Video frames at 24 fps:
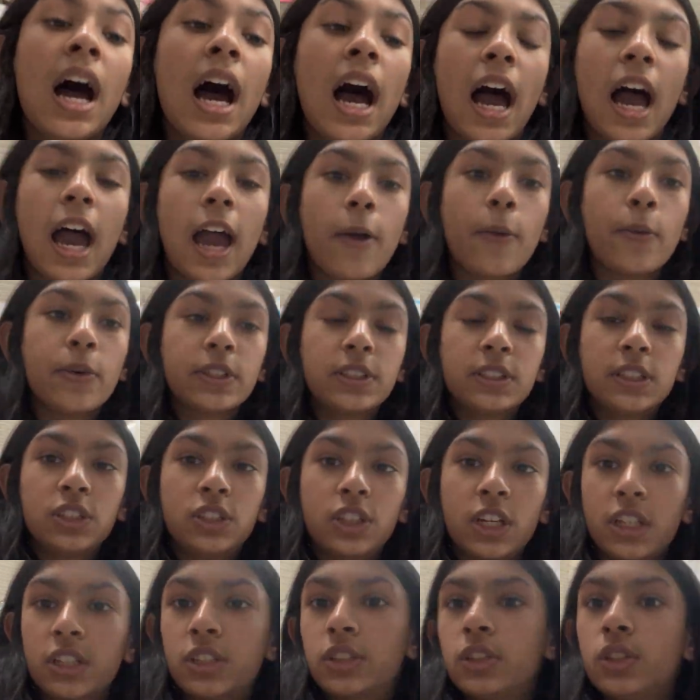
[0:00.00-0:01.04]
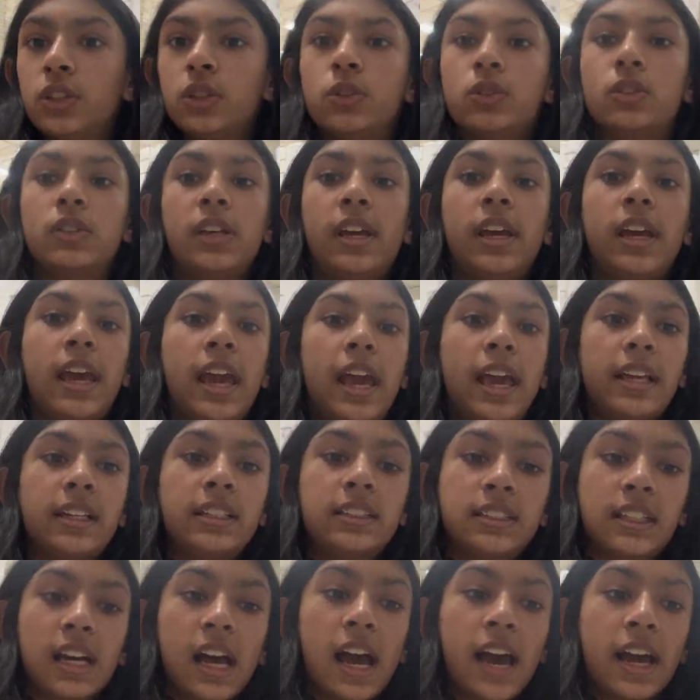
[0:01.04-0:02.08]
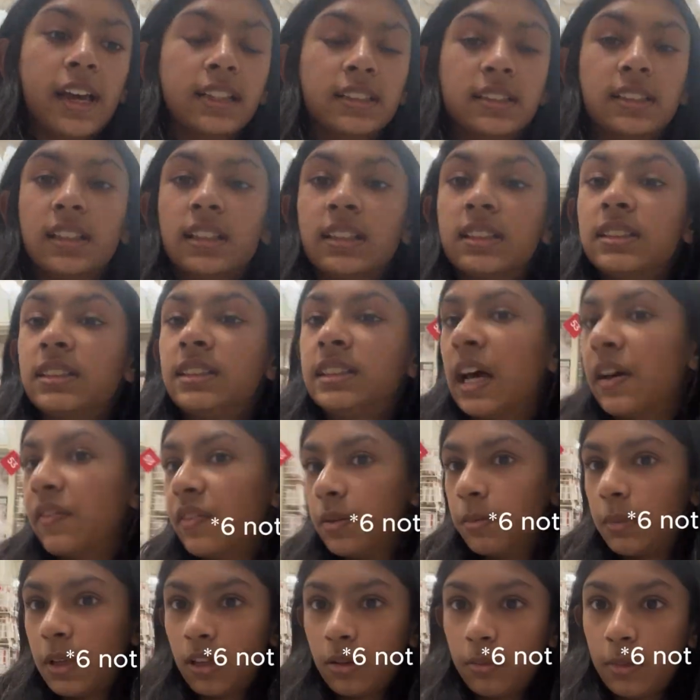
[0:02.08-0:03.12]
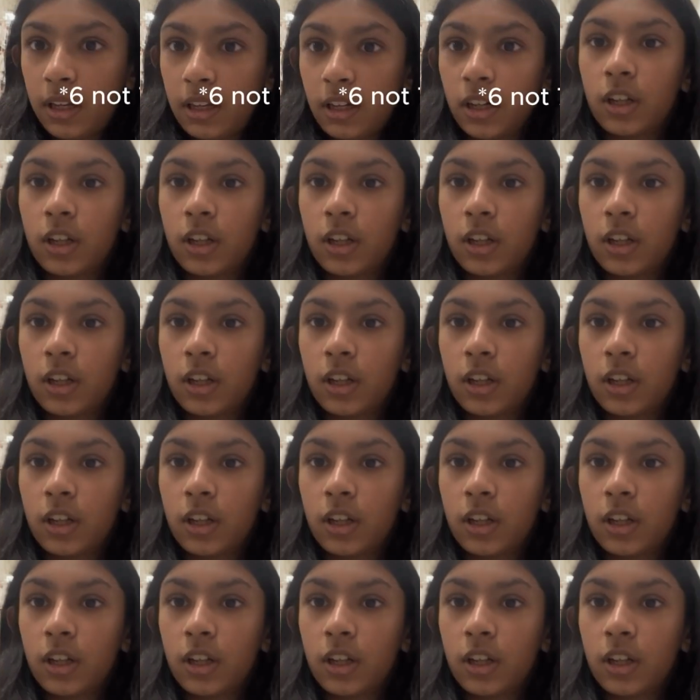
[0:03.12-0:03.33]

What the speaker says: I would suggest using a size 7mm